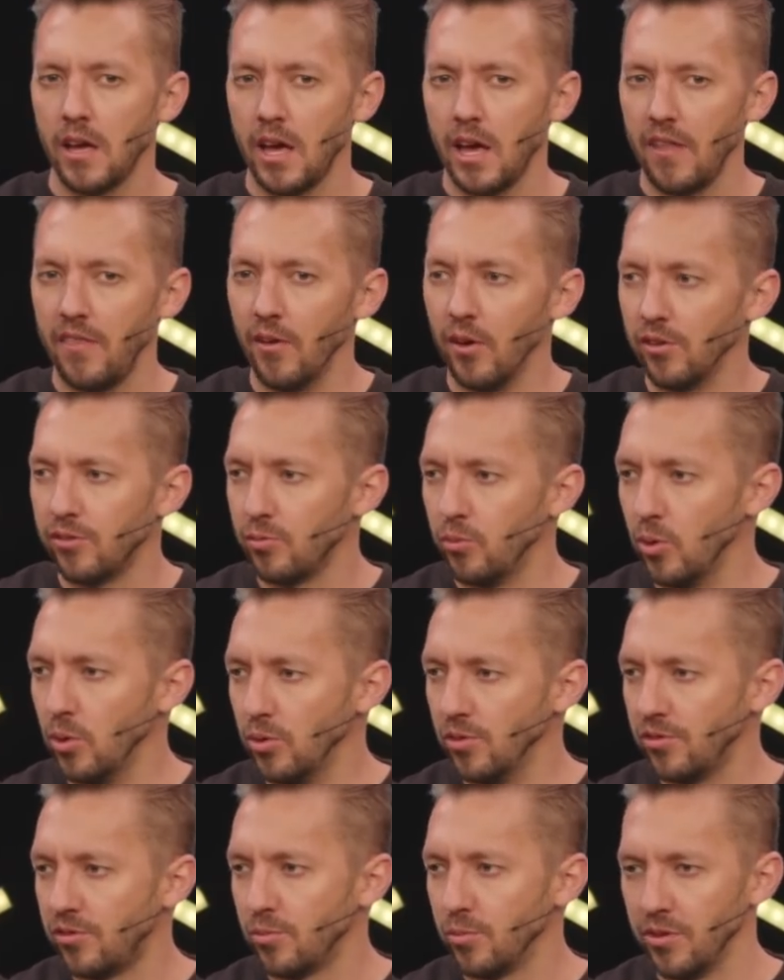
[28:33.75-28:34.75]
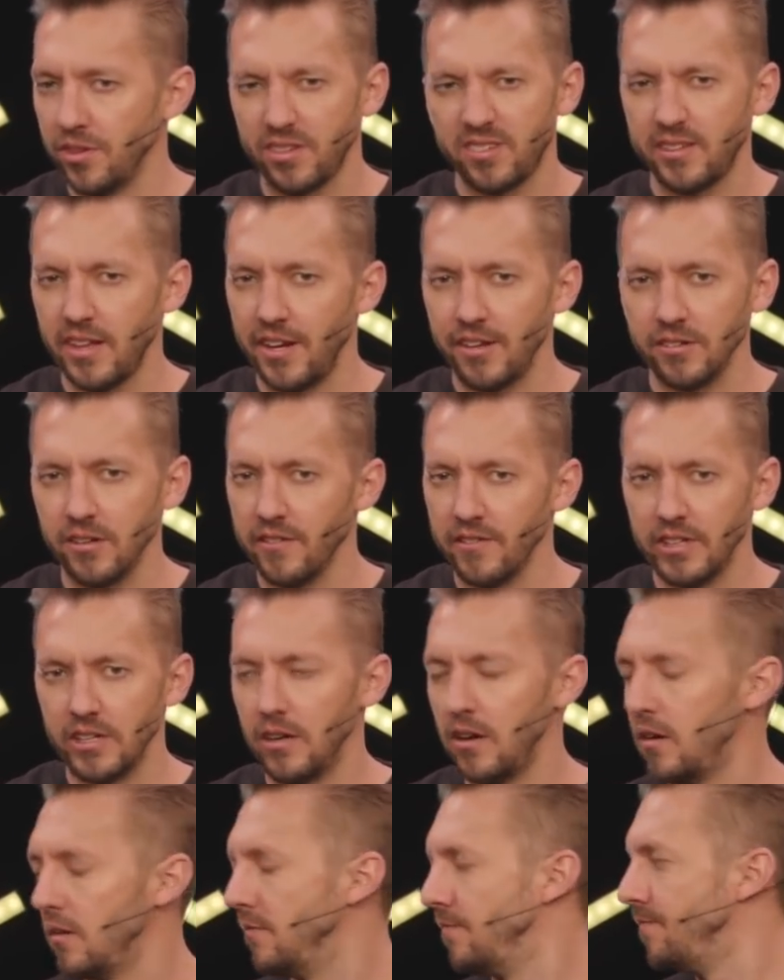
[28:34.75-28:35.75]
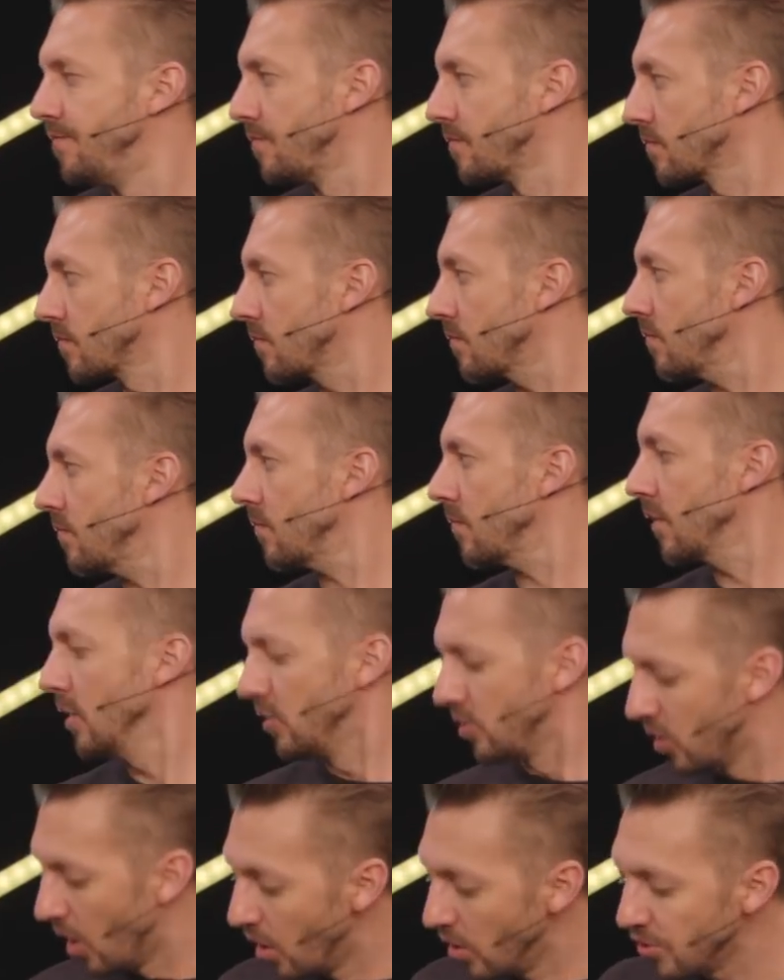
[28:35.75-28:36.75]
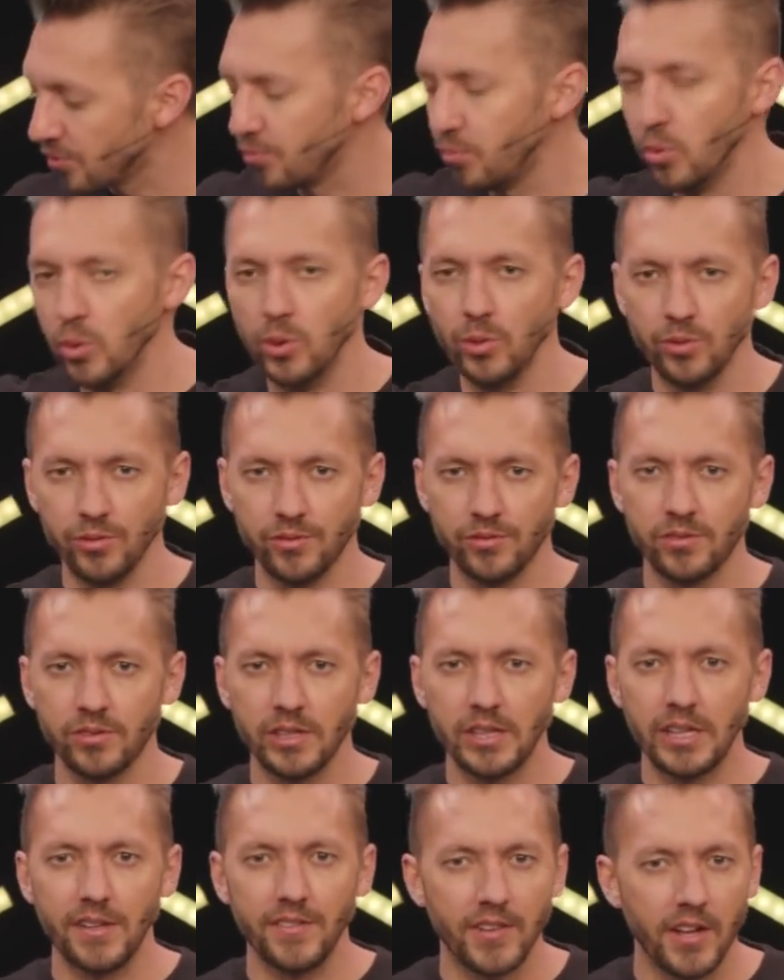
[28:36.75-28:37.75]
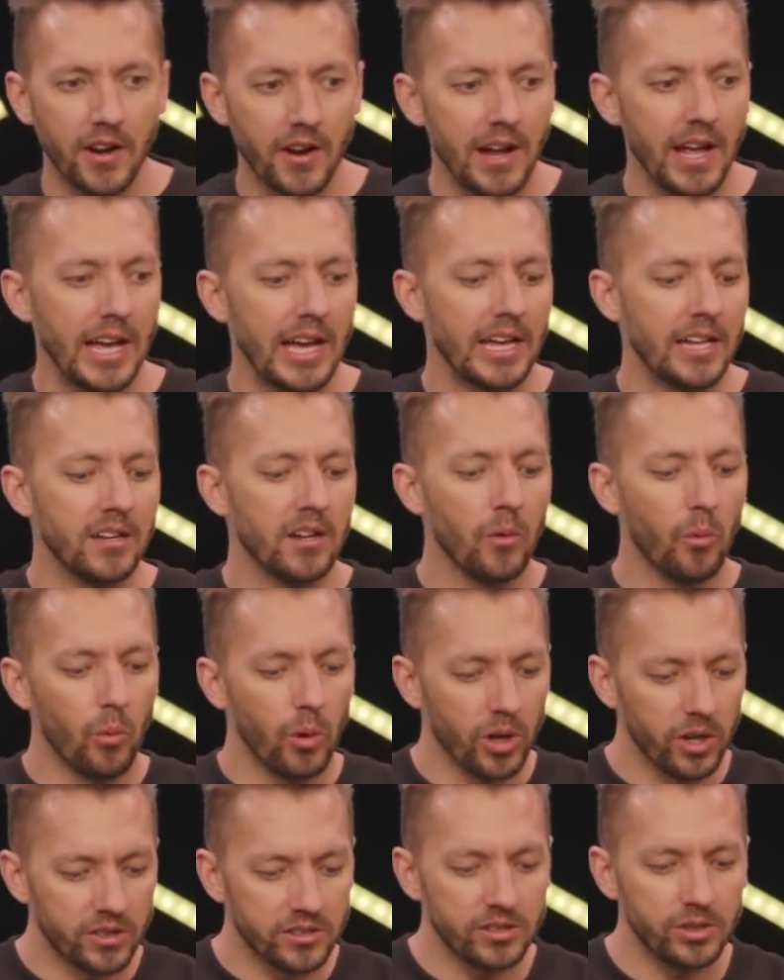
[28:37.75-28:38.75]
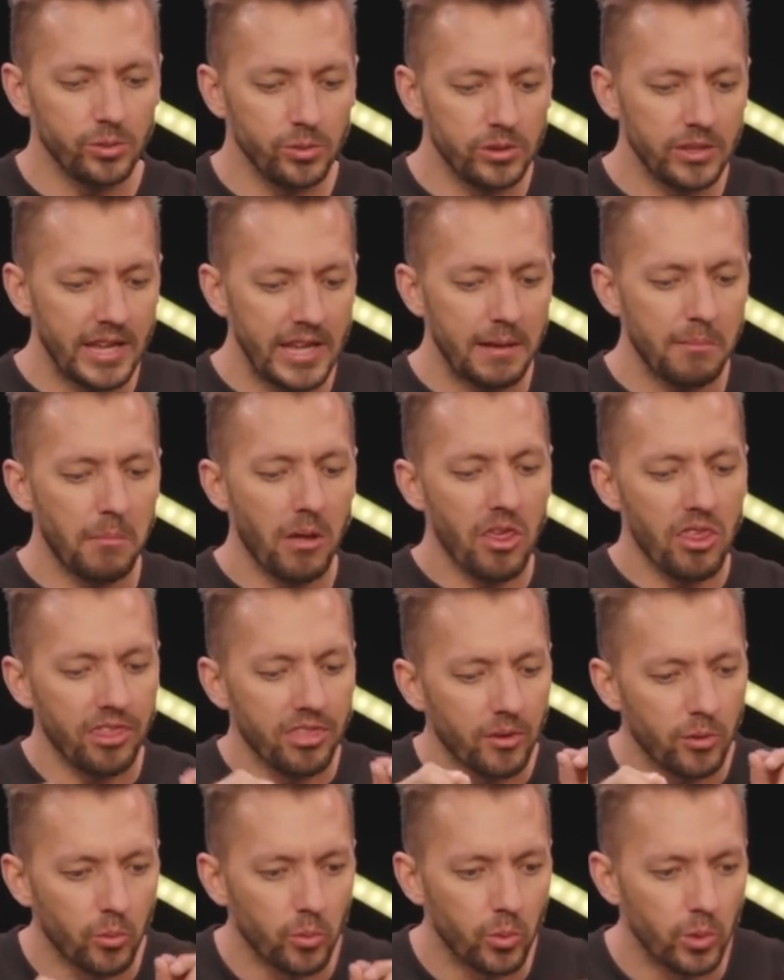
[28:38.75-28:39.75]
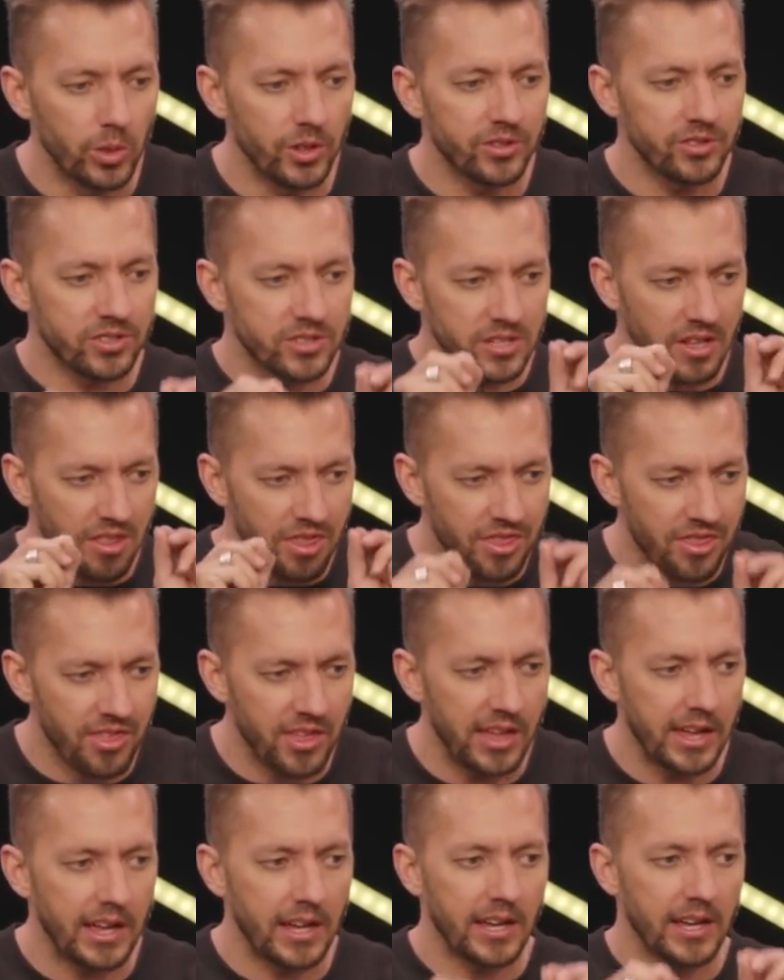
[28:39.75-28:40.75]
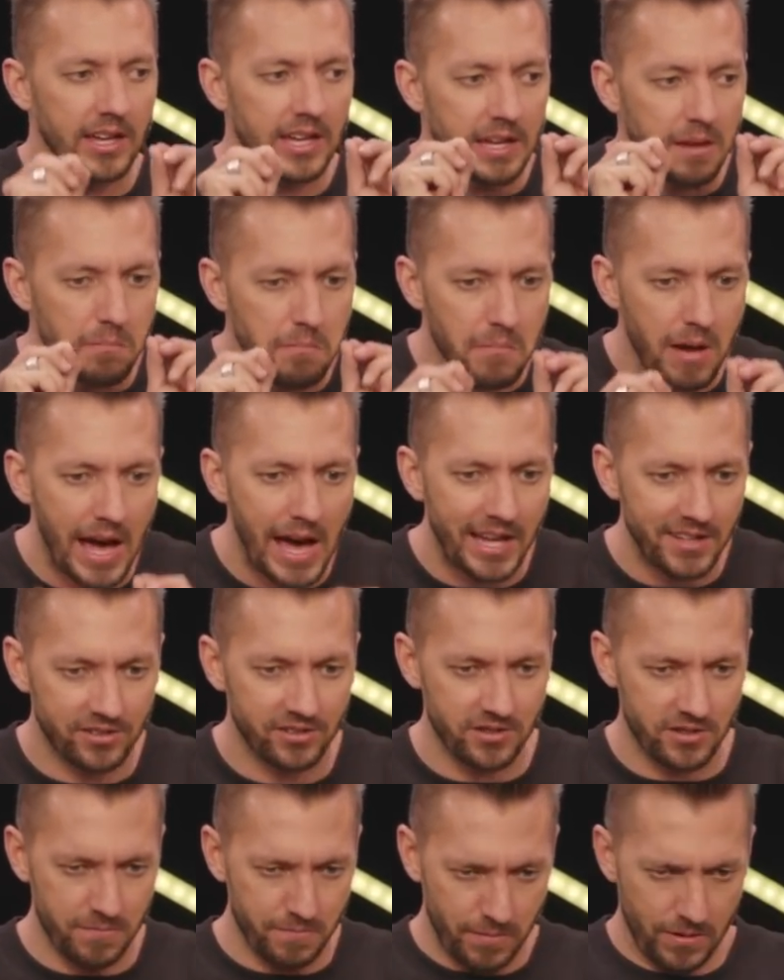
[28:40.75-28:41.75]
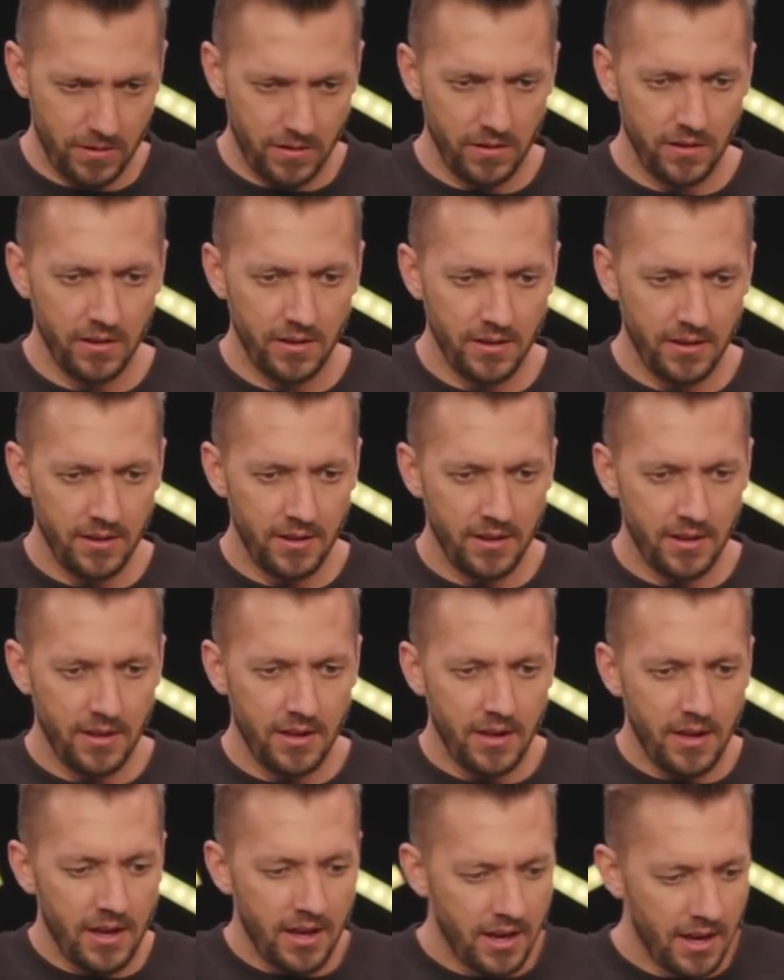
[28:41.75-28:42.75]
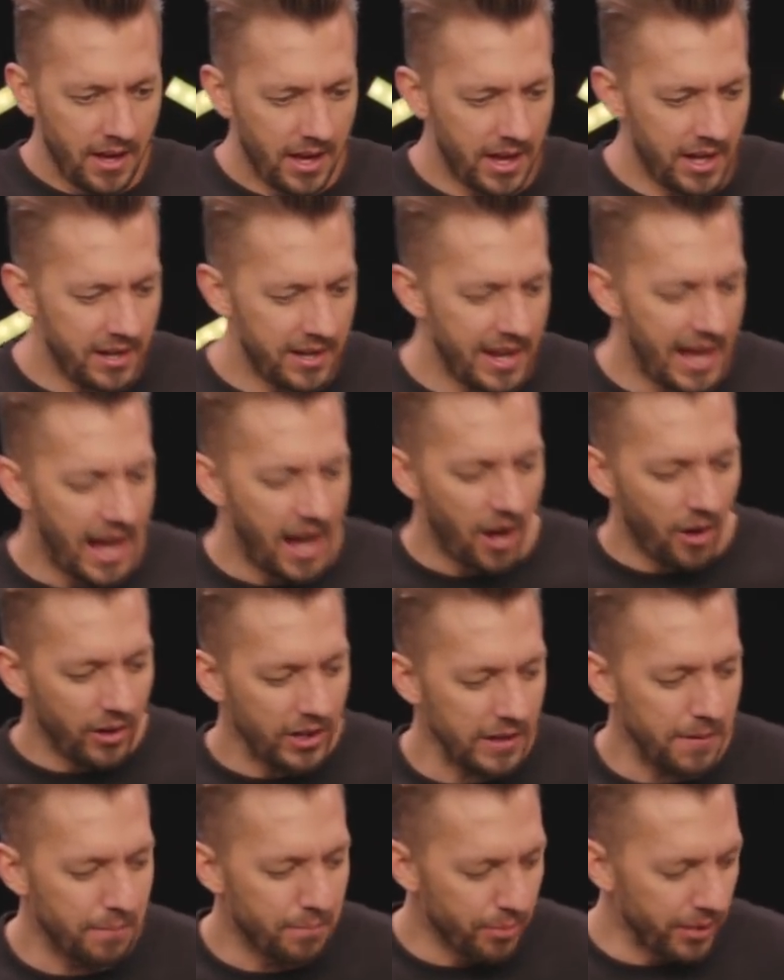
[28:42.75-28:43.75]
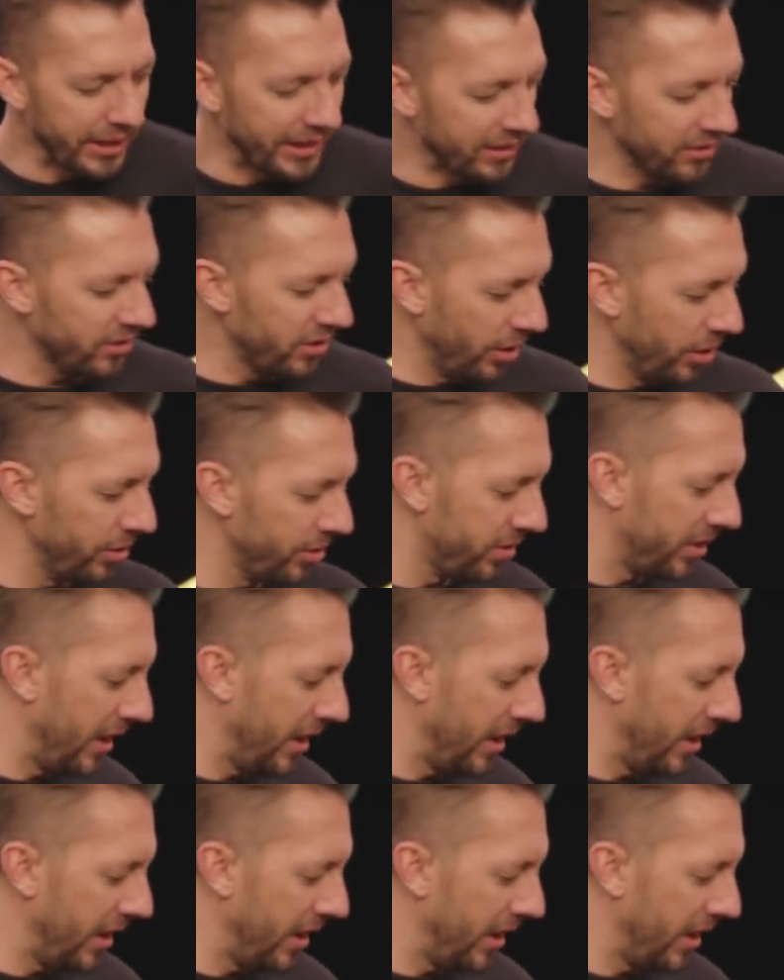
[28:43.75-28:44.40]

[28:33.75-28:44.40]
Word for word: And those wounds were the center of it all. Those wounds in their hand were to them the worst thing imaginable. And now he brings those